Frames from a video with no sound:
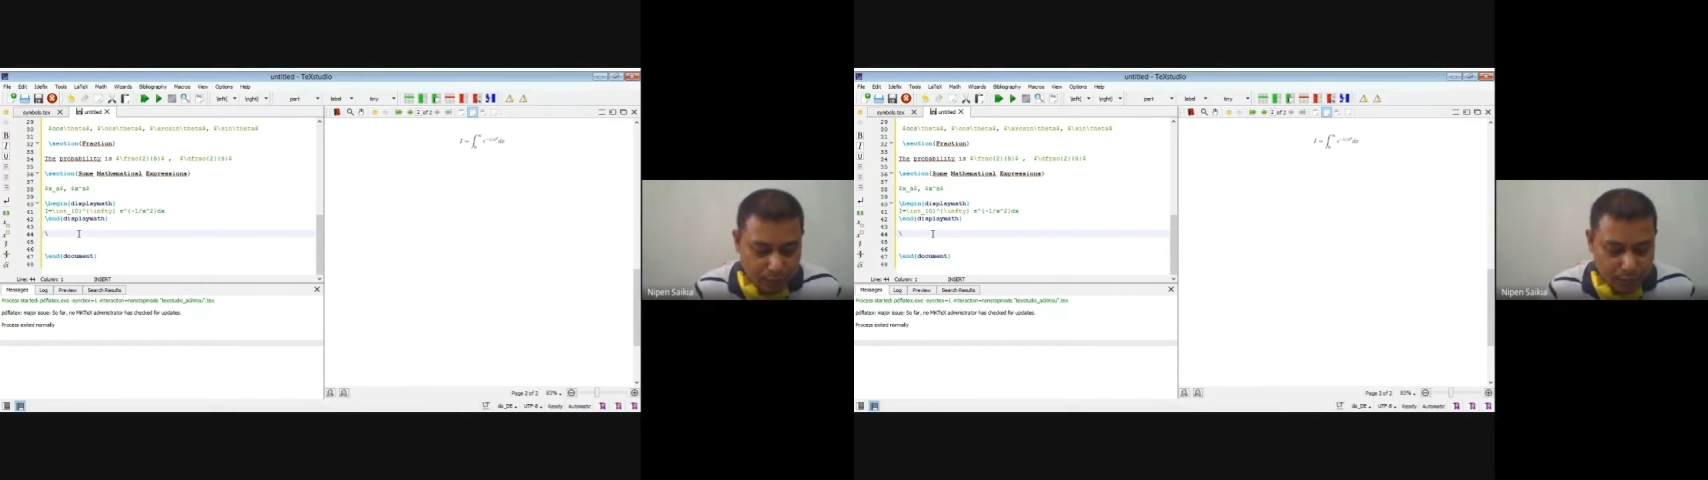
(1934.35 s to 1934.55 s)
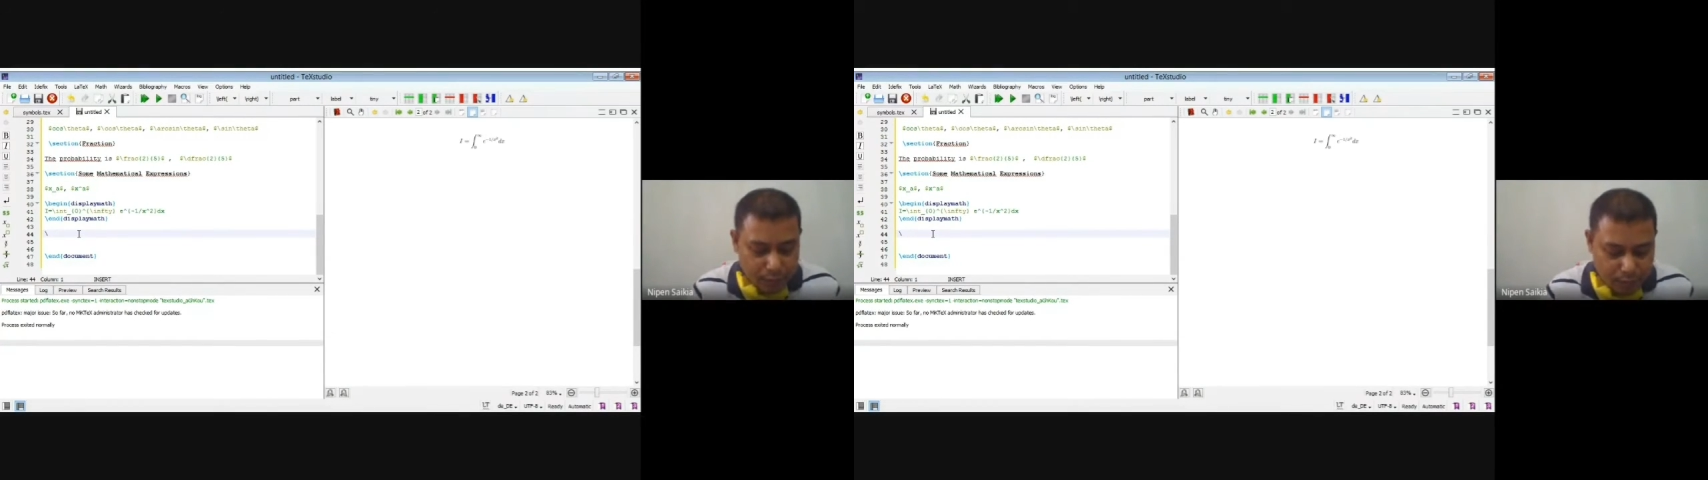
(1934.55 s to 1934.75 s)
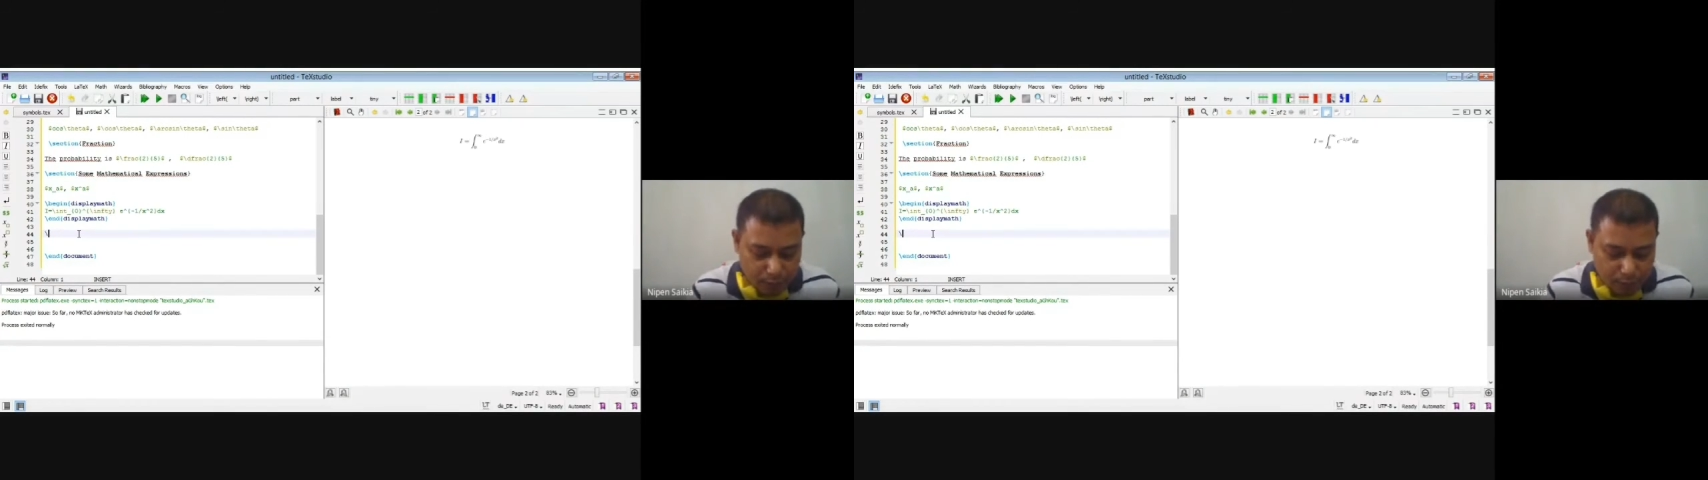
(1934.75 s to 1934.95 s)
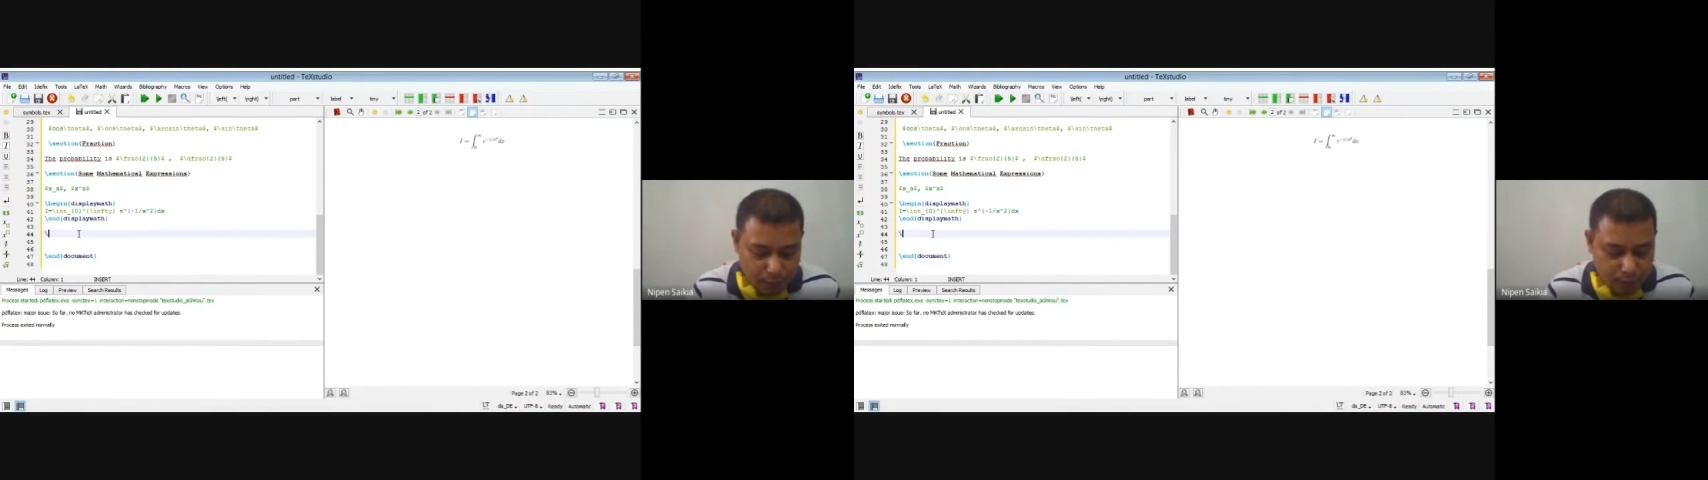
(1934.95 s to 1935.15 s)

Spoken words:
this,